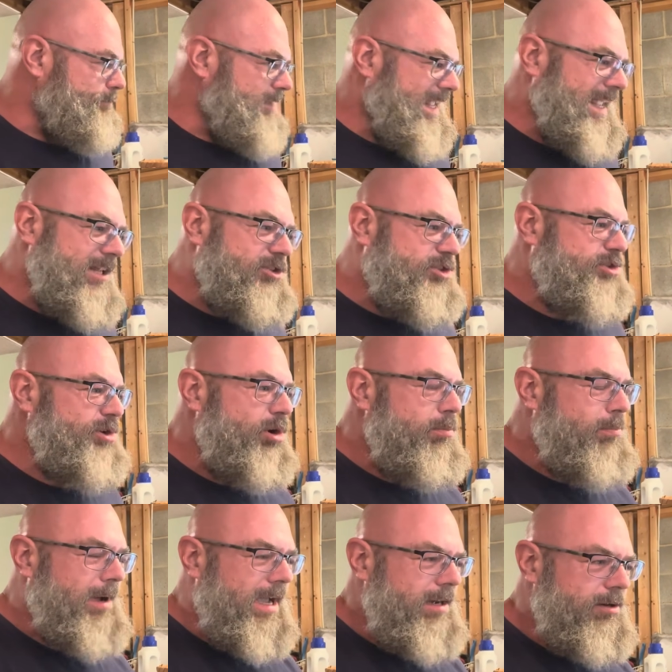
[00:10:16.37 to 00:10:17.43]
It's so
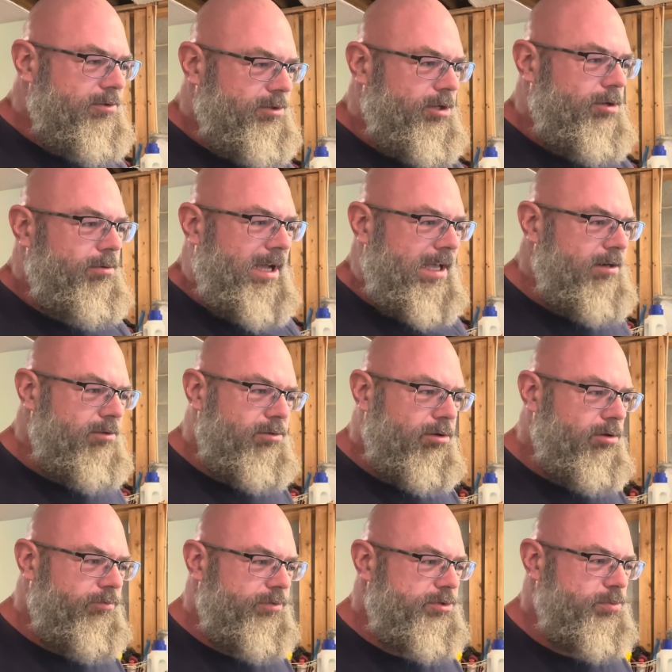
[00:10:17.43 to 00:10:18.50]
minor though, I don't know
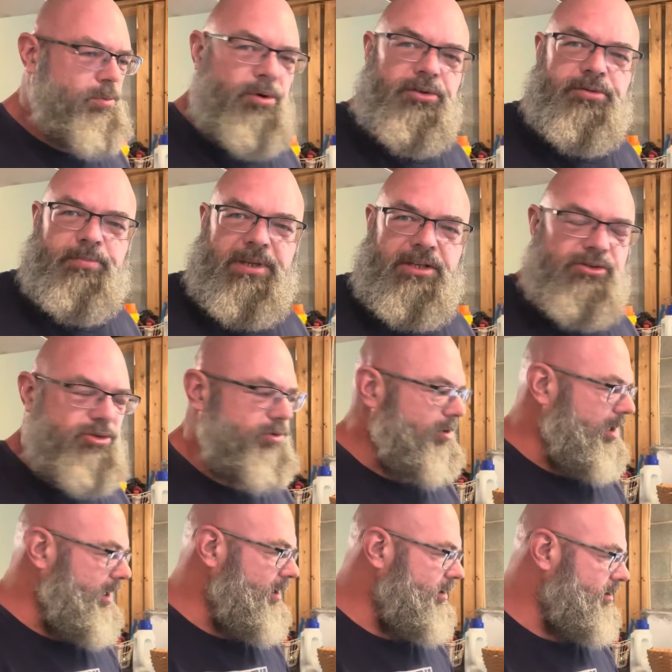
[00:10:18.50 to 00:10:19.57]
if it's worth me
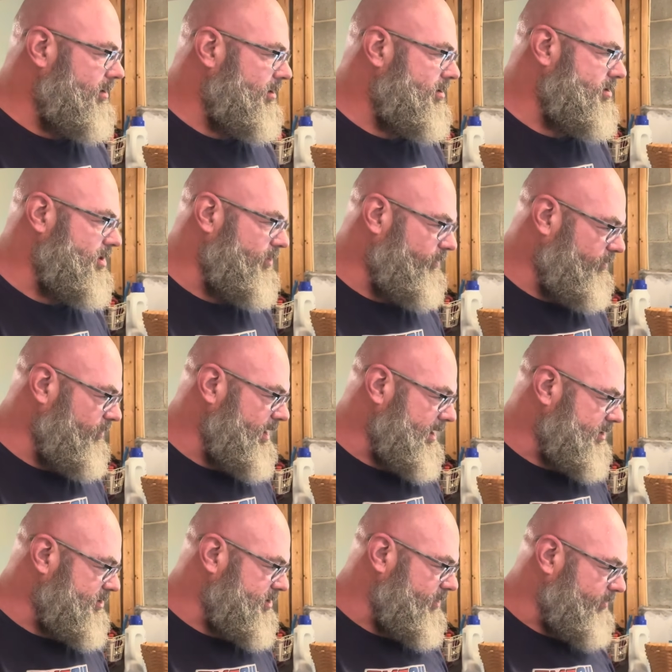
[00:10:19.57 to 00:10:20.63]
trying to
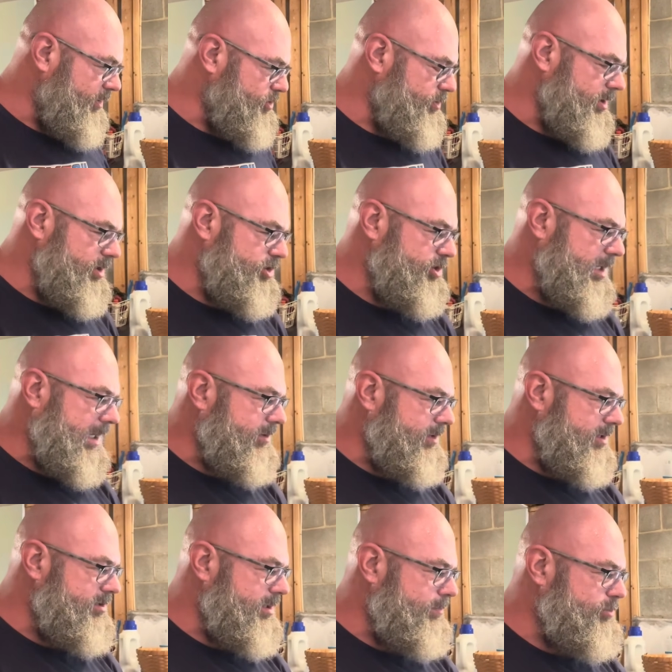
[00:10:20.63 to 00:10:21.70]
fix. If I try to jack
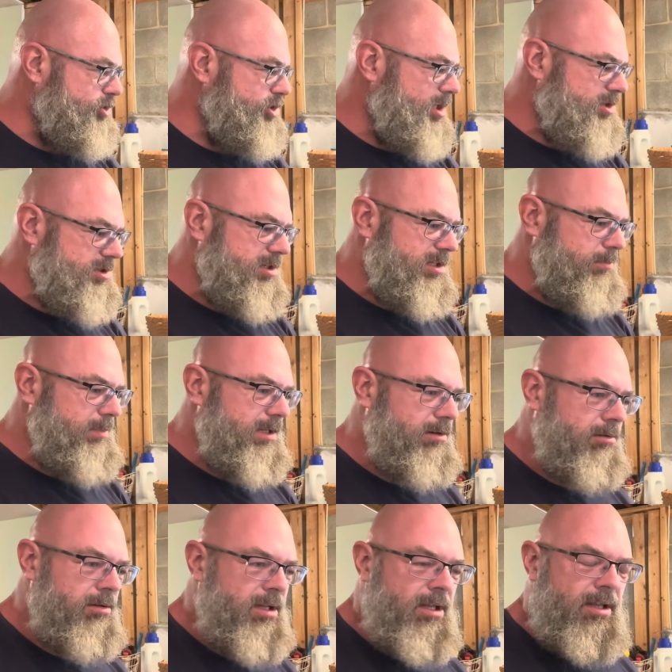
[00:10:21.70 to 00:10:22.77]
things up just in the
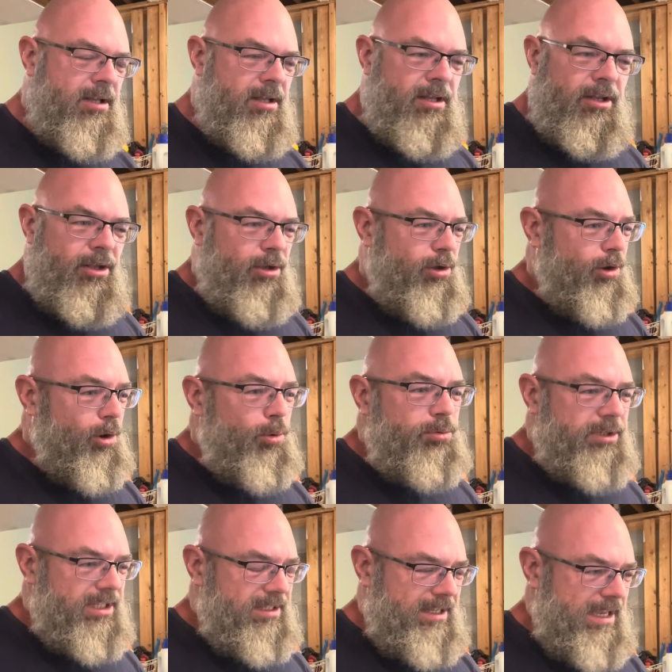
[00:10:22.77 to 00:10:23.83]
middle,
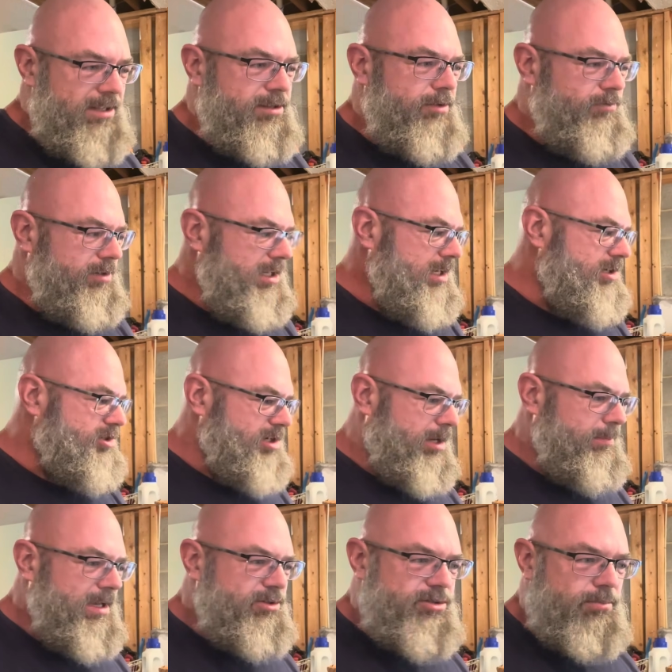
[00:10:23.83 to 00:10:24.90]
only 1/8 of an inch, I'm
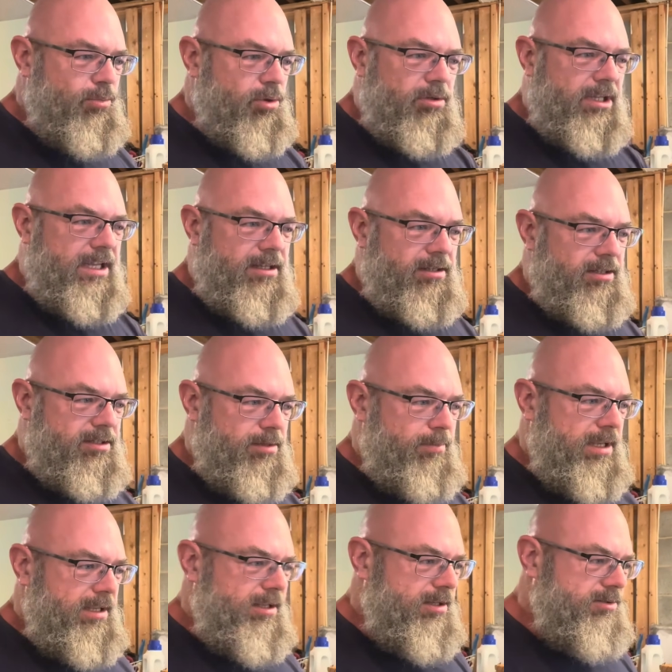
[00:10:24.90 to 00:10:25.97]
actually more likely to
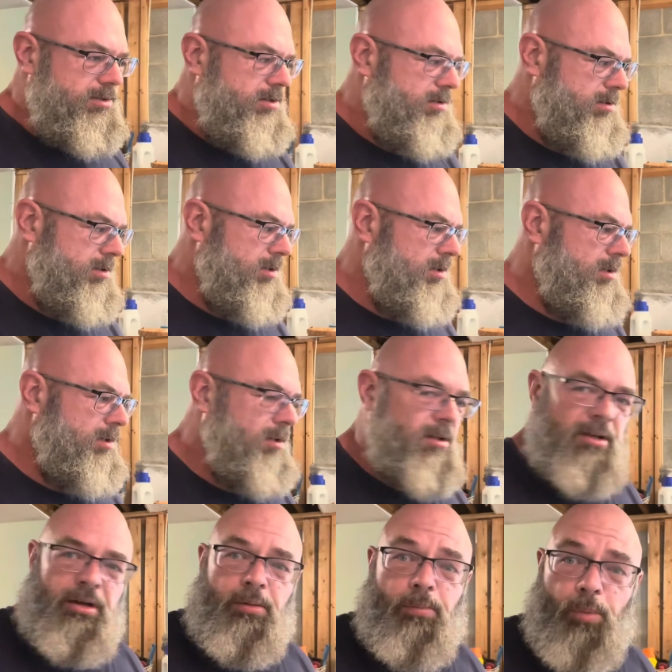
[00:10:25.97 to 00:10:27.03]
make it
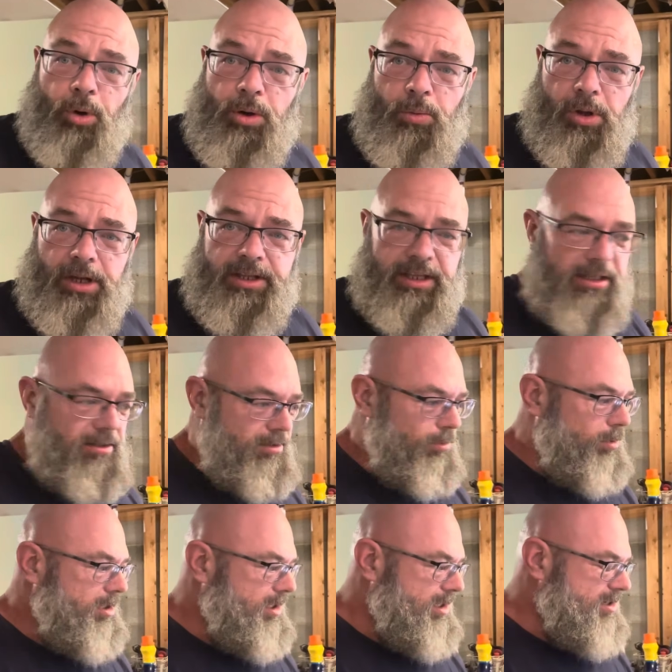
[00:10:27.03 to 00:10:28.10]
more wonky than
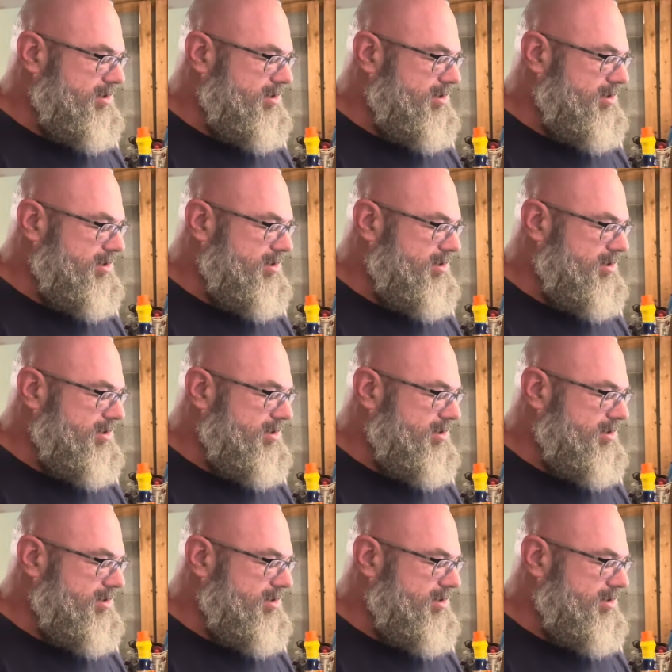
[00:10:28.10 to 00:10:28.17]
what it is